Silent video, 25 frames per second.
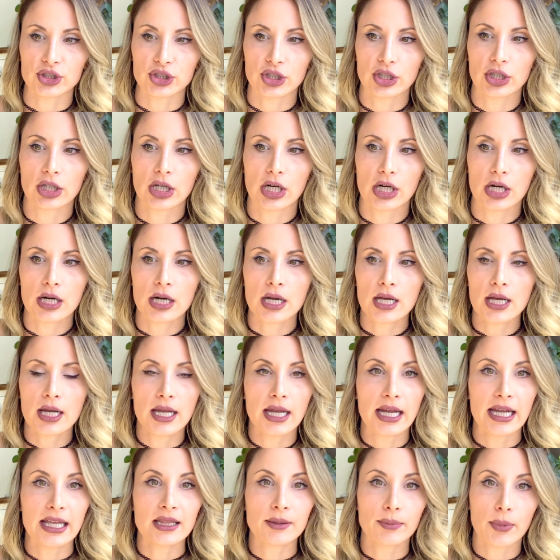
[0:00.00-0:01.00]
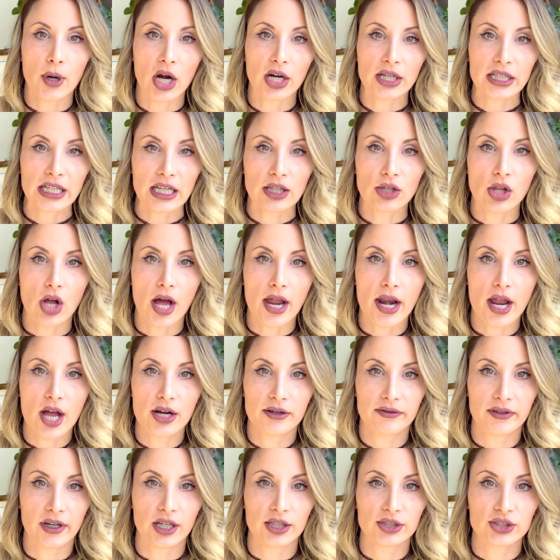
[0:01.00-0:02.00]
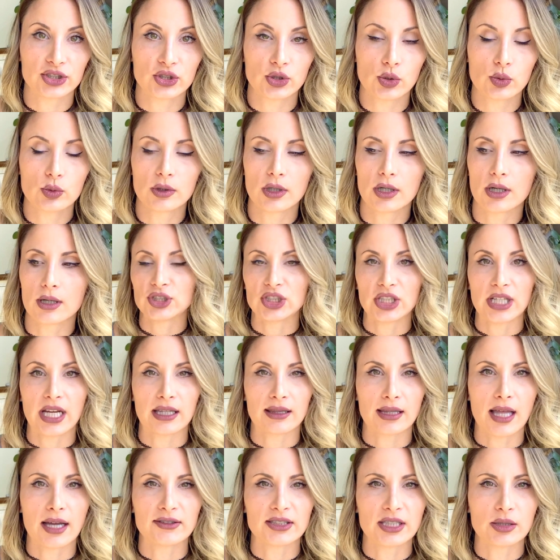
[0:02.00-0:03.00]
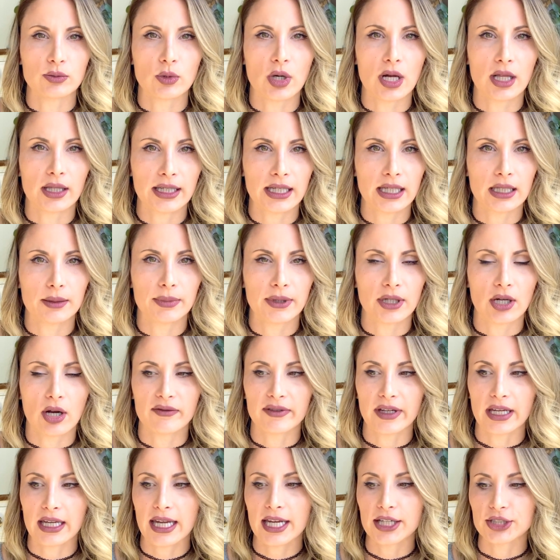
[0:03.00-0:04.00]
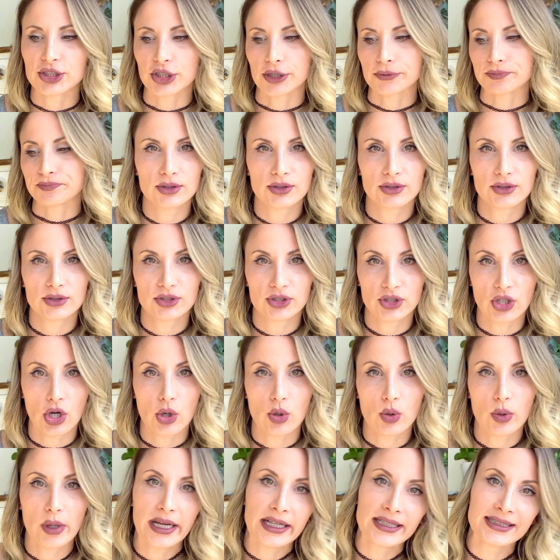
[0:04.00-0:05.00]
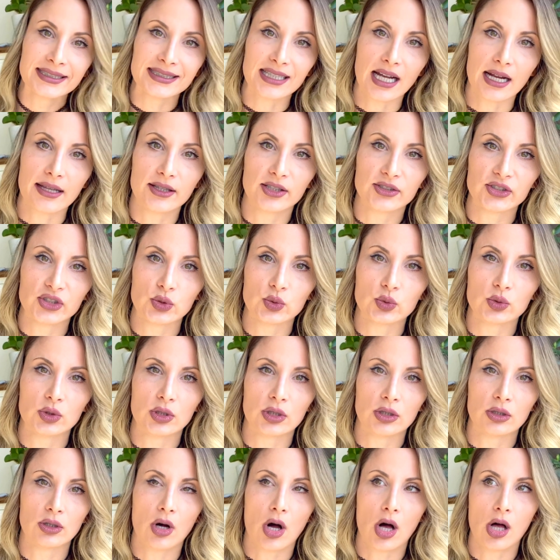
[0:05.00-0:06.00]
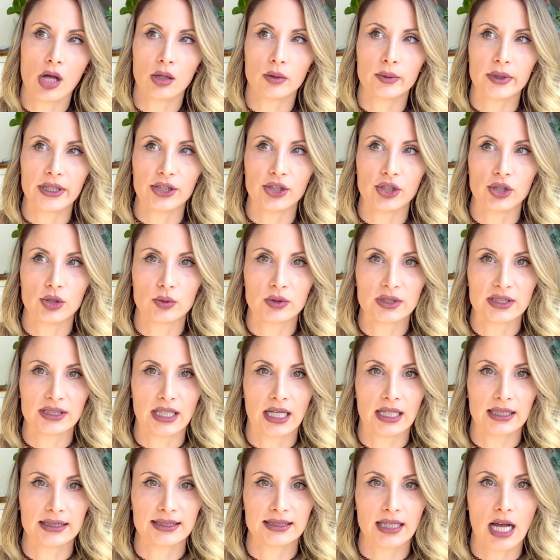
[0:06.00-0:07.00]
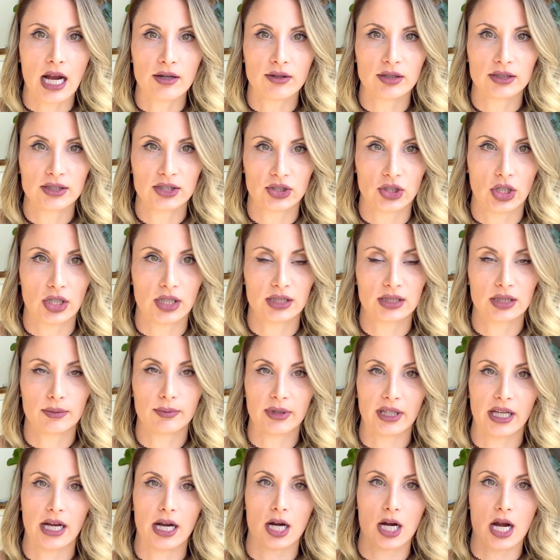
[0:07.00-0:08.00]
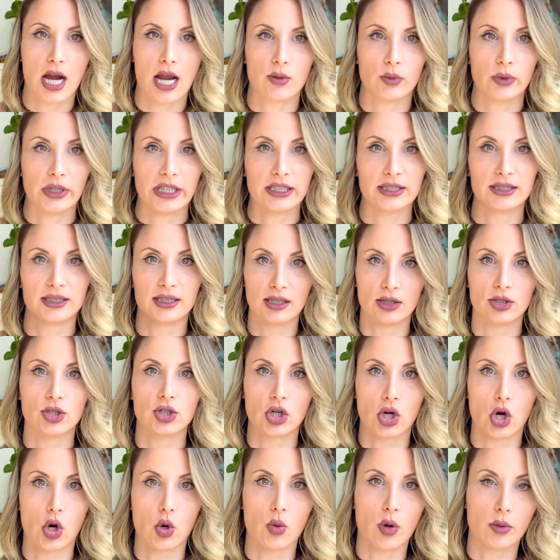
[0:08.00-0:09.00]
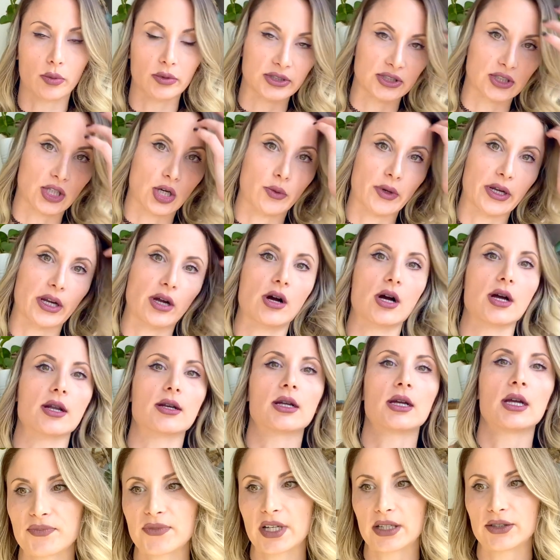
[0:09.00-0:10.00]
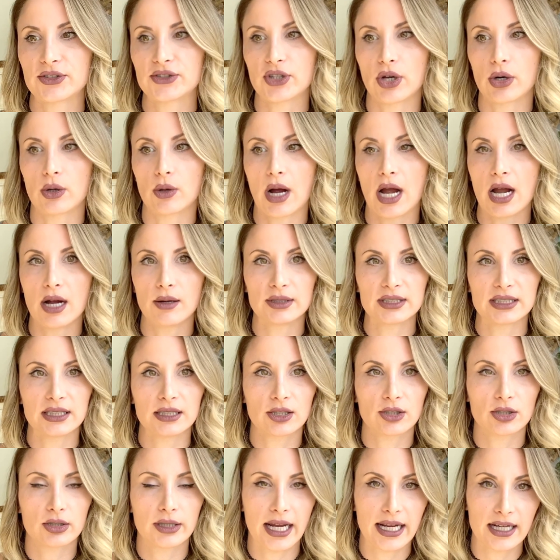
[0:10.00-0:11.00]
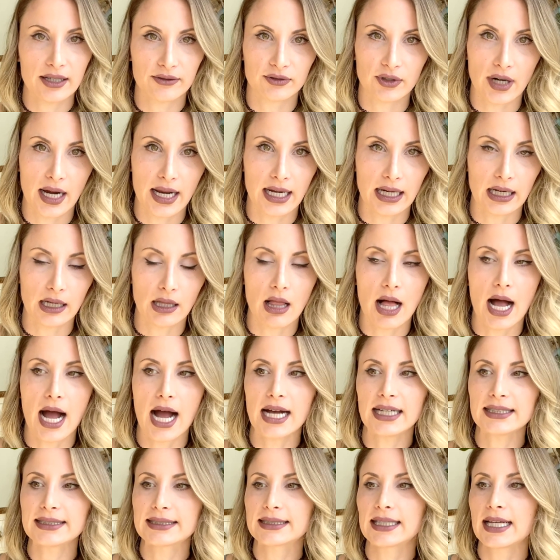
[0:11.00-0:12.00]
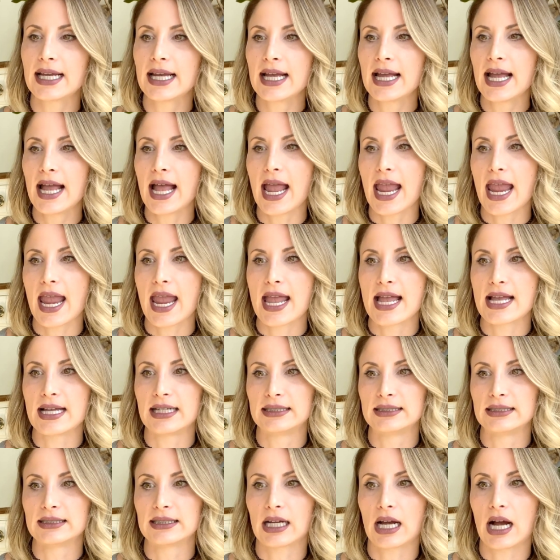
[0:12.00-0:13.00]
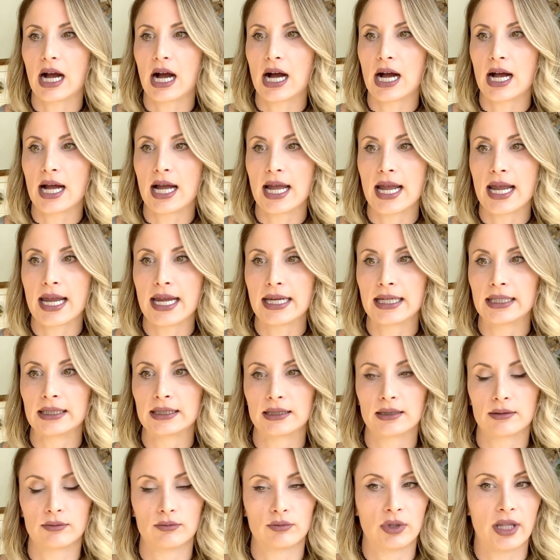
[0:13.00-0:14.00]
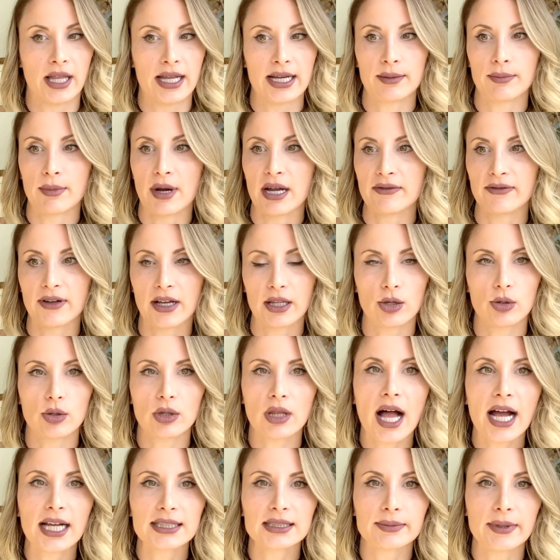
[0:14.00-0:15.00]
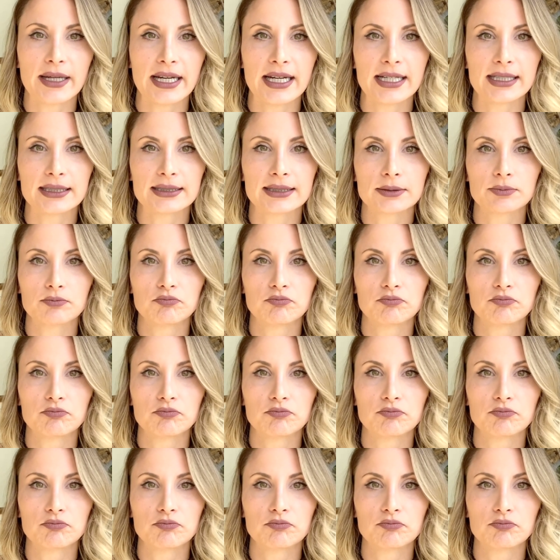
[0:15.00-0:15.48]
her in the parking lot of our school. She had left him while he had been on vacation. So inside the school, all we knew was that sirens started to blare and we didn't know what was going on. So I was in a creative writing class, and I, like my fellow classmates,